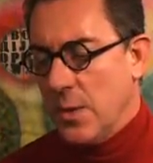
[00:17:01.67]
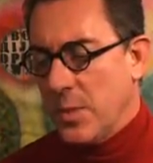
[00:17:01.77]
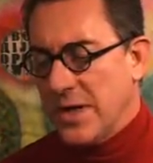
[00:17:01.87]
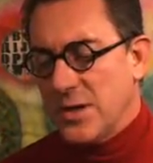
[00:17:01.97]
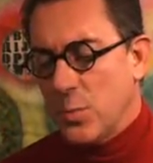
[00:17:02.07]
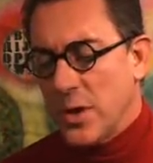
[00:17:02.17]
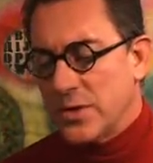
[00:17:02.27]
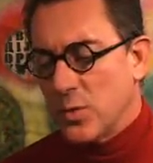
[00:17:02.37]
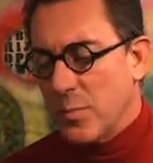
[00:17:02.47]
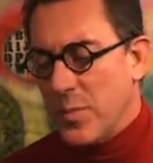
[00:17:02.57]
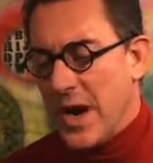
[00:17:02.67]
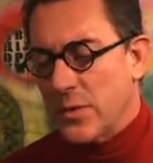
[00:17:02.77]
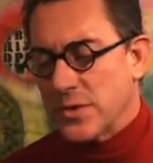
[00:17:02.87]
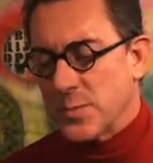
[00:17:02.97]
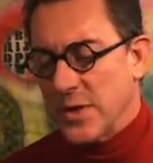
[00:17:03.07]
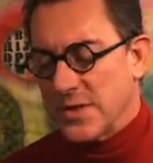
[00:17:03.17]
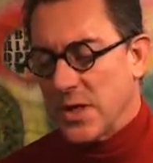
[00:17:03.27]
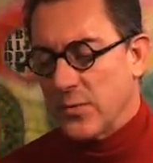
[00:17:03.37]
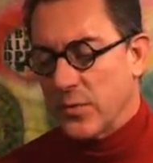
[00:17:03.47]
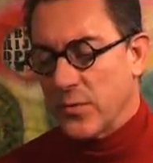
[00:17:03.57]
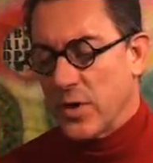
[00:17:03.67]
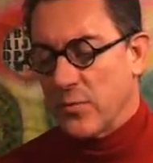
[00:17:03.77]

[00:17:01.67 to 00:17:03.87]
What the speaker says: But I didn't want to embarrass myself in front